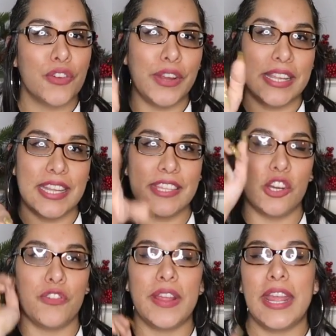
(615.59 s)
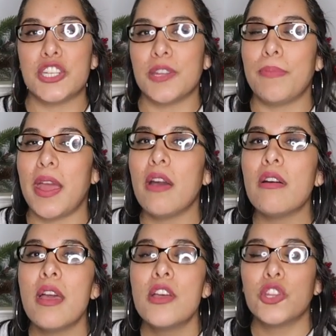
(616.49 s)
Don't forget to hit the notification
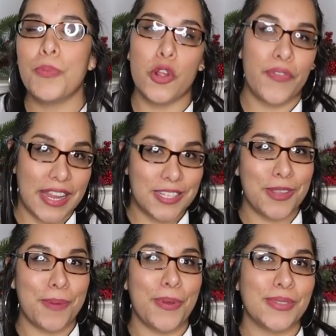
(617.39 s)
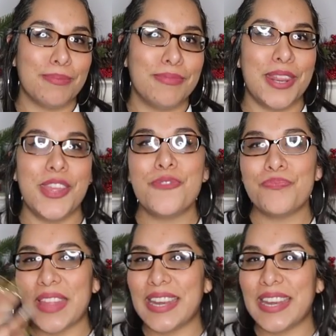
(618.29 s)
bell so you'll be notified each time I post something new.